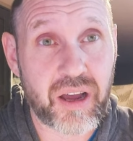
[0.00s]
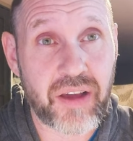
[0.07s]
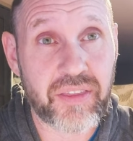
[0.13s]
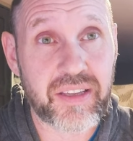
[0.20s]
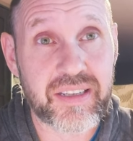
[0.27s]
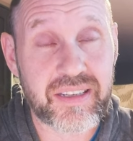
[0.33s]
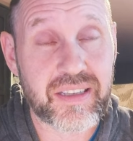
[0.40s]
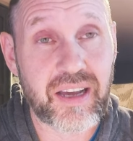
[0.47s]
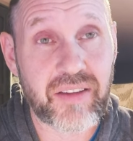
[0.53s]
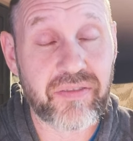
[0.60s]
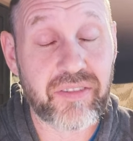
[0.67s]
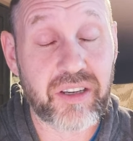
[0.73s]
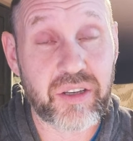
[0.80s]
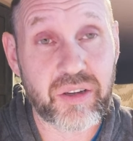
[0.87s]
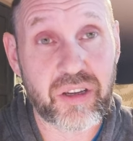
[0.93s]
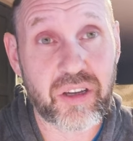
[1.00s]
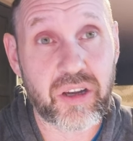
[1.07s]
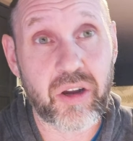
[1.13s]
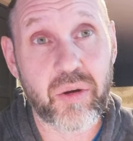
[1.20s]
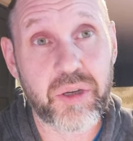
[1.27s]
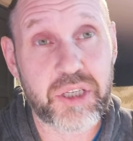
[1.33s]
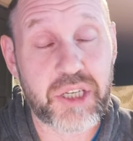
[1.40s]
on this stuff, and you can
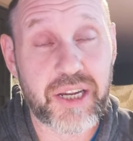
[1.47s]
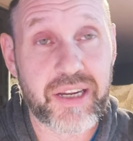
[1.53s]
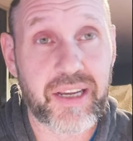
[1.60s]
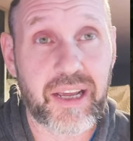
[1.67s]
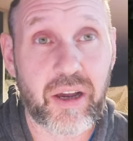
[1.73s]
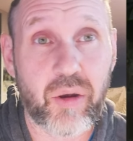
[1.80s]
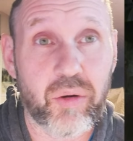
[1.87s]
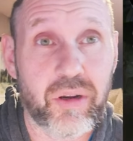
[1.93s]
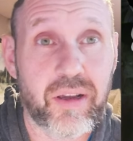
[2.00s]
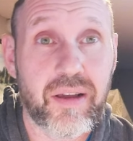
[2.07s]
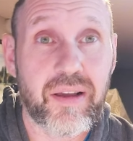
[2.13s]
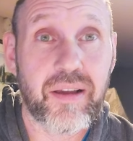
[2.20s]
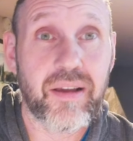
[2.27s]
go and check it out.